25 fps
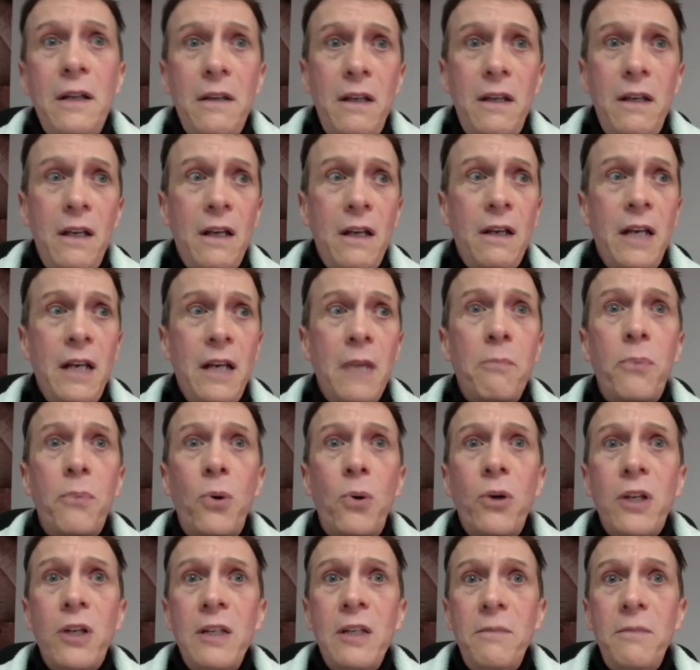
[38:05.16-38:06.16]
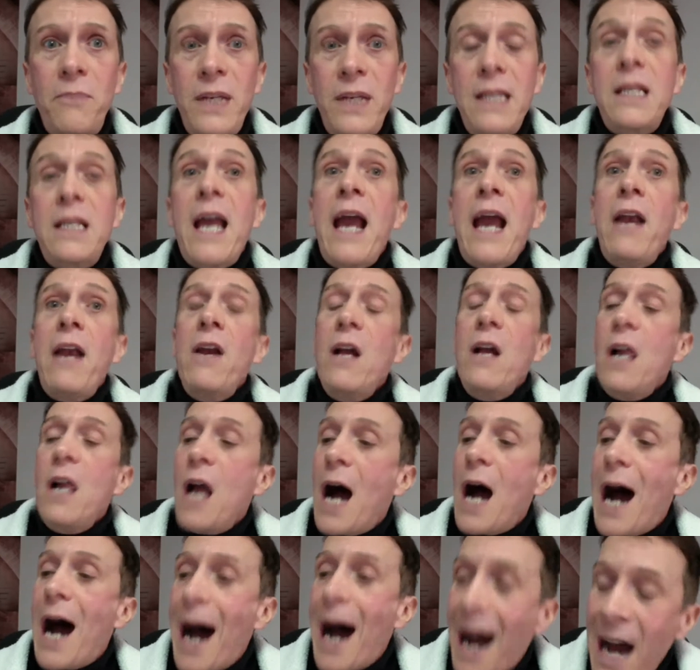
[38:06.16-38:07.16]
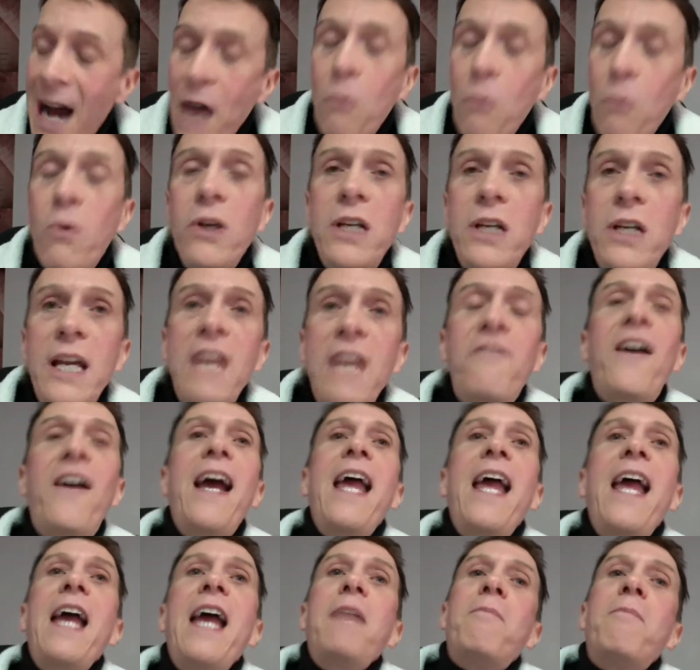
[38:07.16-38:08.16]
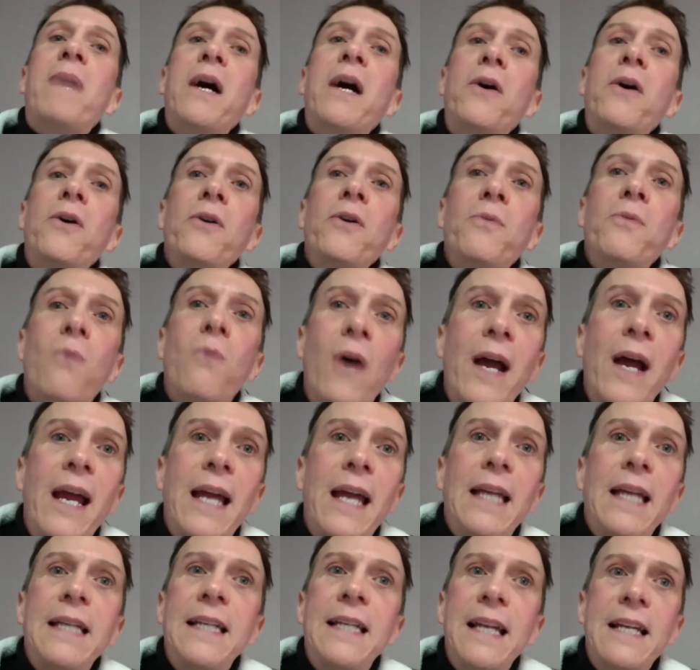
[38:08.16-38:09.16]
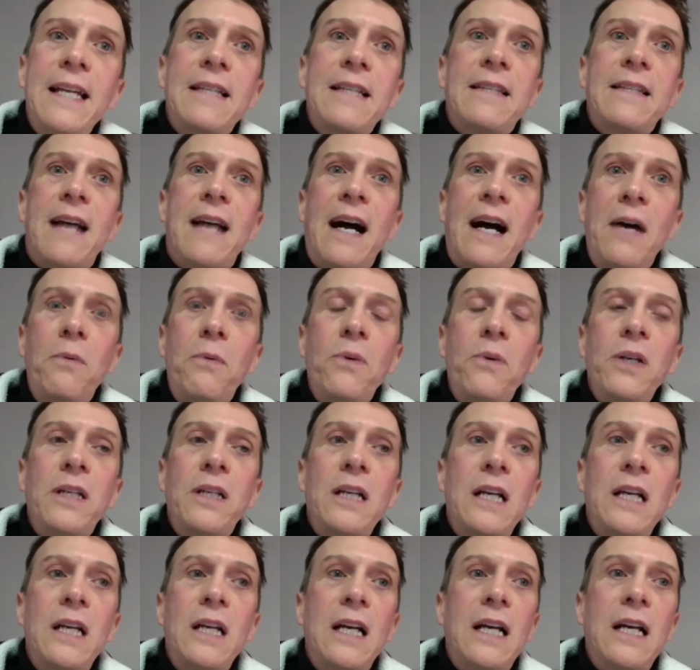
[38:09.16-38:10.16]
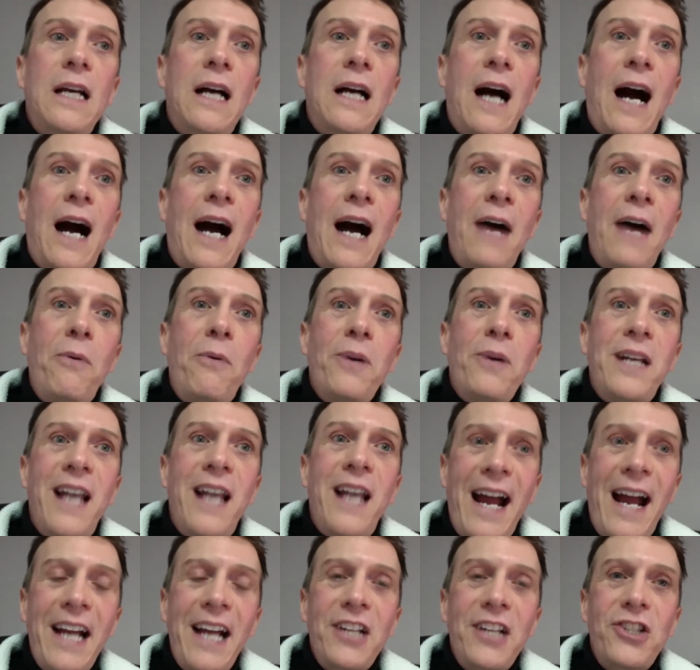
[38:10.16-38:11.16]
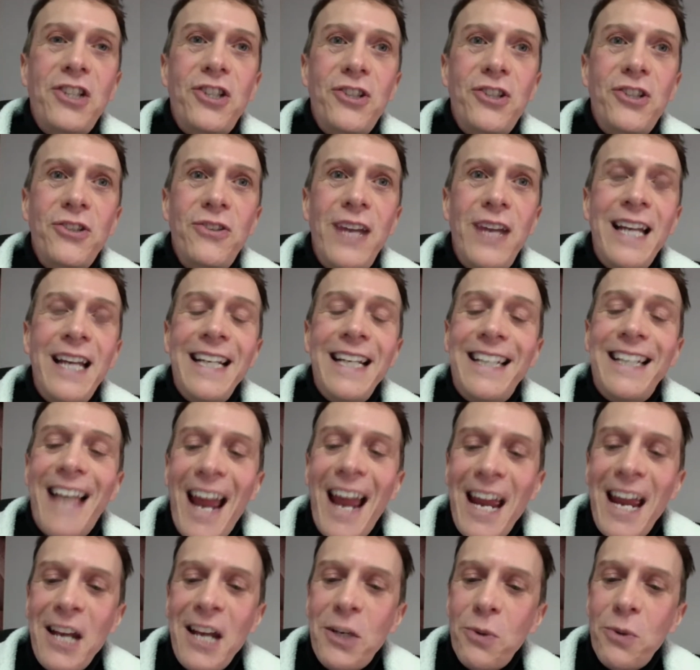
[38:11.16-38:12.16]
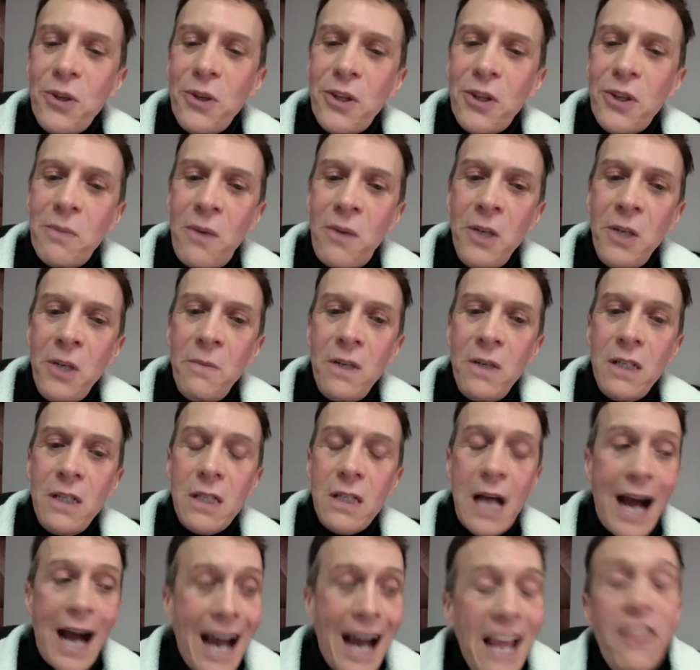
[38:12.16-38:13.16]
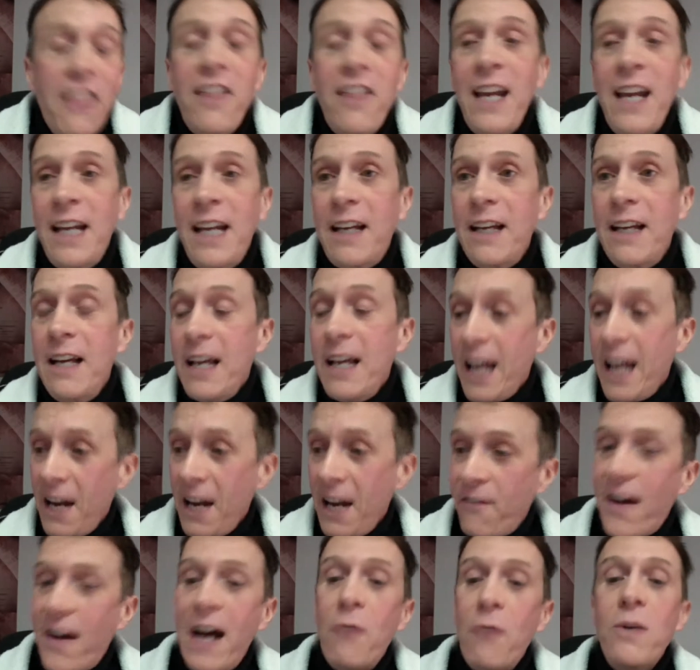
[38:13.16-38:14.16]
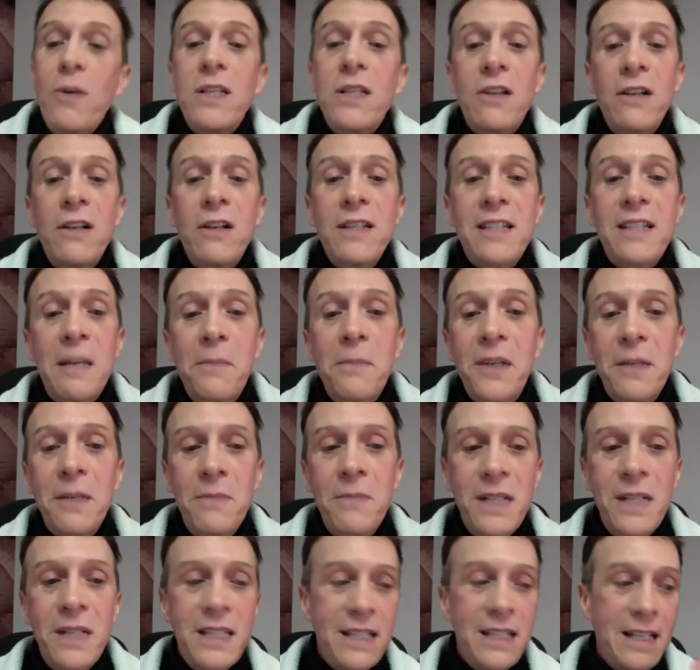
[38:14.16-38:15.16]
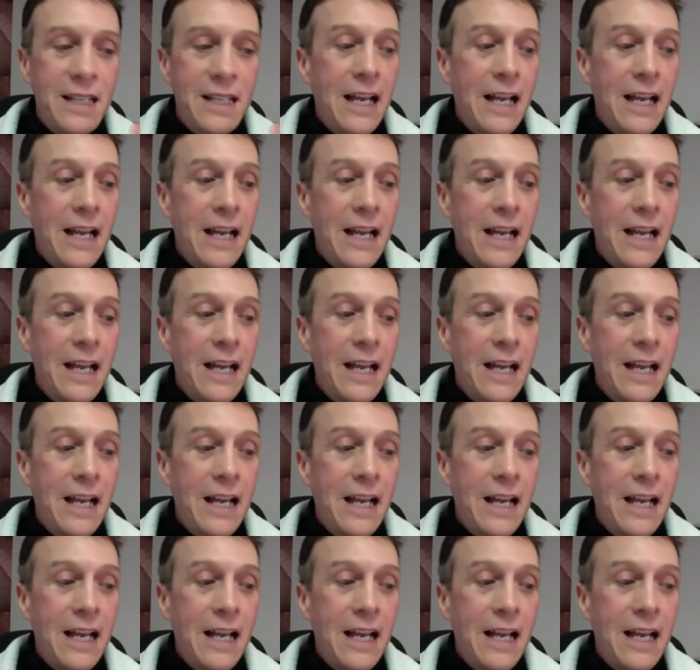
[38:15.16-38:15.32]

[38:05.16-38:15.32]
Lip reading: important piece. And I would, if I had my own way, yes, I would like to engage with the monuments. I think if I was on some committee